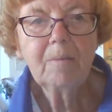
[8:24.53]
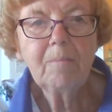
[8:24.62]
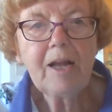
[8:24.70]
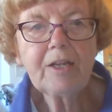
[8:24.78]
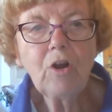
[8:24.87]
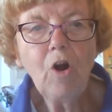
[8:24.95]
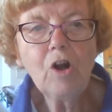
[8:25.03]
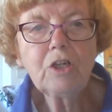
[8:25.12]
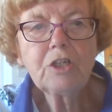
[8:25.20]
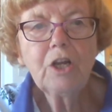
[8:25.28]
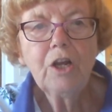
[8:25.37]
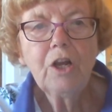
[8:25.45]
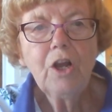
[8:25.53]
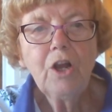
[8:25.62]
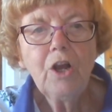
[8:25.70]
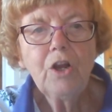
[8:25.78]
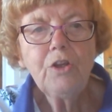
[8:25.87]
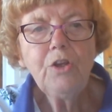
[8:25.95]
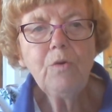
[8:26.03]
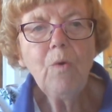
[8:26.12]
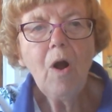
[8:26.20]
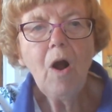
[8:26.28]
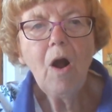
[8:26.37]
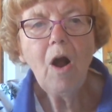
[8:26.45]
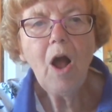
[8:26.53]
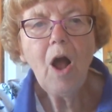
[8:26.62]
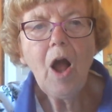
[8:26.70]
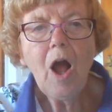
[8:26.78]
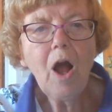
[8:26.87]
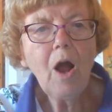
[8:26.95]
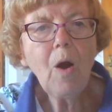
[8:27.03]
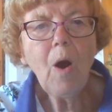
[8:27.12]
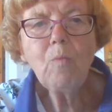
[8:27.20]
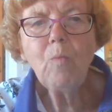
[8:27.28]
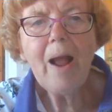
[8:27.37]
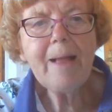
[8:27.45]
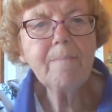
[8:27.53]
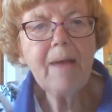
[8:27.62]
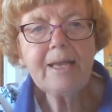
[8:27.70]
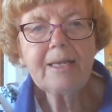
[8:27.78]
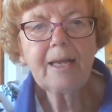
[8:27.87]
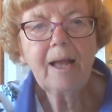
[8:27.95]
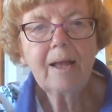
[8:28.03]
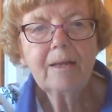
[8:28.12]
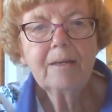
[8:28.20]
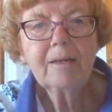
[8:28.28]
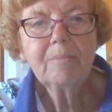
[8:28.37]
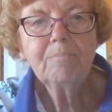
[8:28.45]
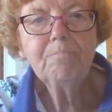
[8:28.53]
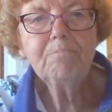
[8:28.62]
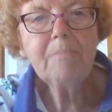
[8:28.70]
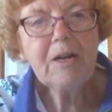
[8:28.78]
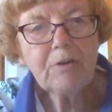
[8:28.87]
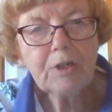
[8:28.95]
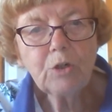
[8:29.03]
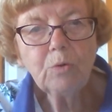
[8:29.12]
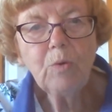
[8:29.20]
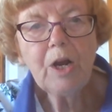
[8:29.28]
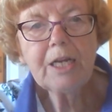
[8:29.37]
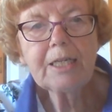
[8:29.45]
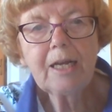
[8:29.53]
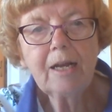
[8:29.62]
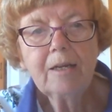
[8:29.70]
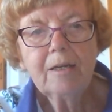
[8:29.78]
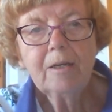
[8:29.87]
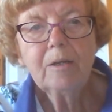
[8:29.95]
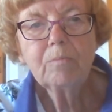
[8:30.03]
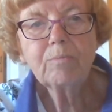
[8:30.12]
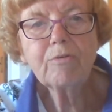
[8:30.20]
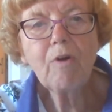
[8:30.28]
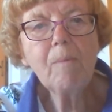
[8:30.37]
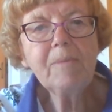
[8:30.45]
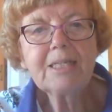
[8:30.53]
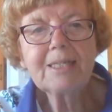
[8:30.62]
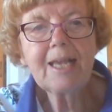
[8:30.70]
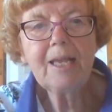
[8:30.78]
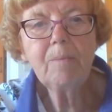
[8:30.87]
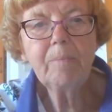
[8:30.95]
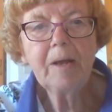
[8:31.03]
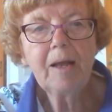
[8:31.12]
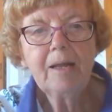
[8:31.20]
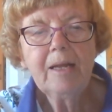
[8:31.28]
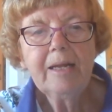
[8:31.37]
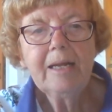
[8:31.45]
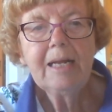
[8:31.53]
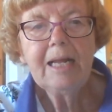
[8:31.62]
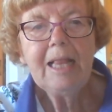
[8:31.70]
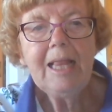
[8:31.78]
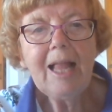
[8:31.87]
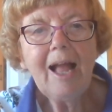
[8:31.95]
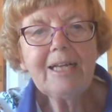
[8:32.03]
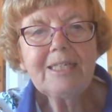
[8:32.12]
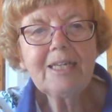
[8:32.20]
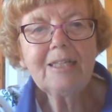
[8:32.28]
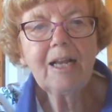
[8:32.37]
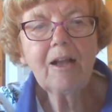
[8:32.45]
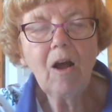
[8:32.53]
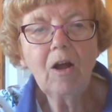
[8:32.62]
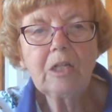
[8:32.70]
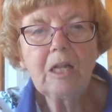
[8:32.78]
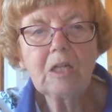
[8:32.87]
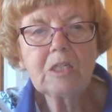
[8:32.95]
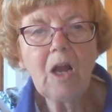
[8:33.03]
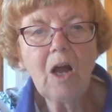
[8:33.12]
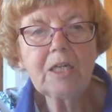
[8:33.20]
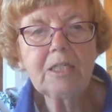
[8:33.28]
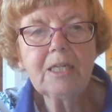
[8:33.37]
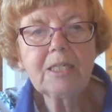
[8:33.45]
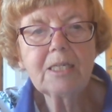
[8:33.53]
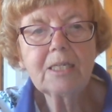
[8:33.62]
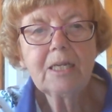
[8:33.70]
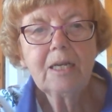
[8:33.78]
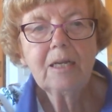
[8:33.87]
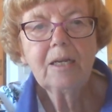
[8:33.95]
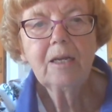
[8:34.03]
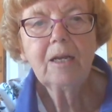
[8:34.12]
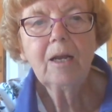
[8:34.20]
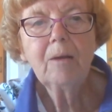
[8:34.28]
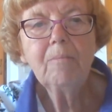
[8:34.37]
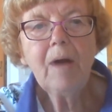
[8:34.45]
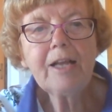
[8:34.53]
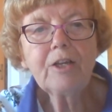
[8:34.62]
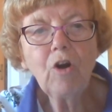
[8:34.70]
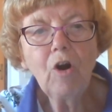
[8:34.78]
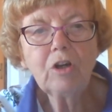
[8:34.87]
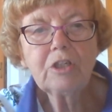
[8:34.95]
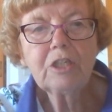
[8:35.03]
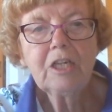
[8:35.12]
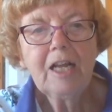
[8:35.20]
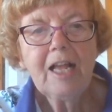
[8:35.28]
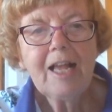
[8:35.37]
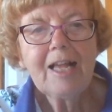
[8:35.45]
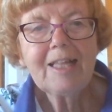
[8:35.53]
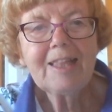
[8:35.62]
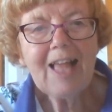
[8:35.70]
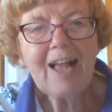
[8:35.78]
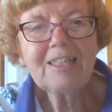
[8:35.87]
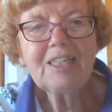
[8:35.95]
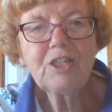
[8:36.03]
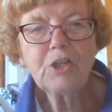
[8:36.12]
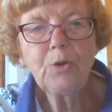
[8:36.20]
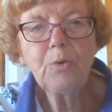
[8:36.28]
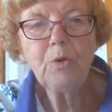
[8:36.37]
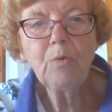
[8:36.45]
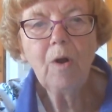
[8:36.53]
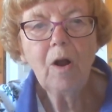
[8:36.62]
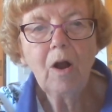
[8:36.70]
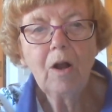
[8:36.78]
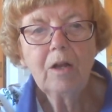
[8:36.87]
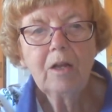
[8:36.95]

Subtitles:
My God, you are a way maker, miracle worker, promise keeper, light in the darkness. My God, that is who you are.